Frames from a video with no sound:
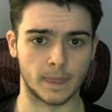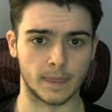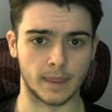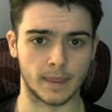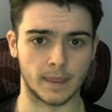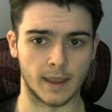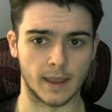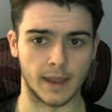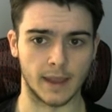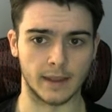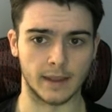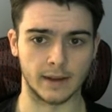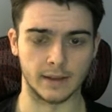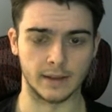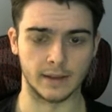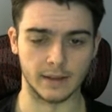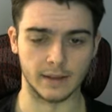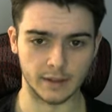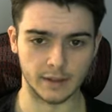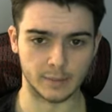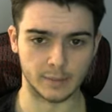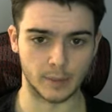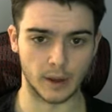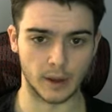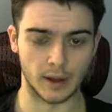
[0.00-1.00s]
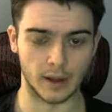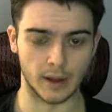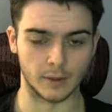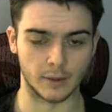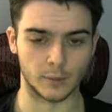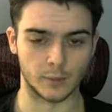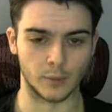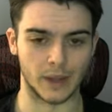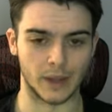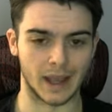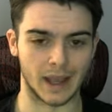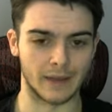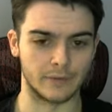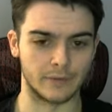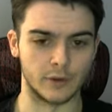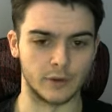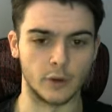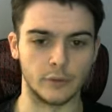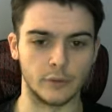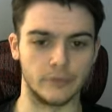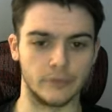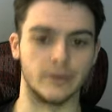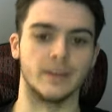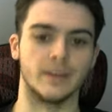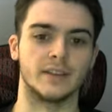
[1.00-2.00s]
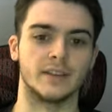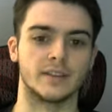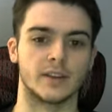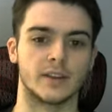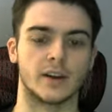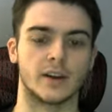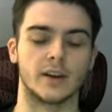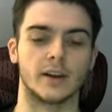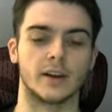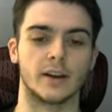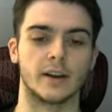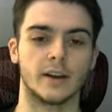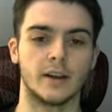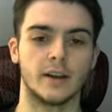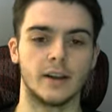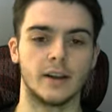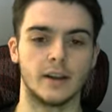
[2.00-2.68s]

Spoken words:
And then in this spot, we have no V-Star.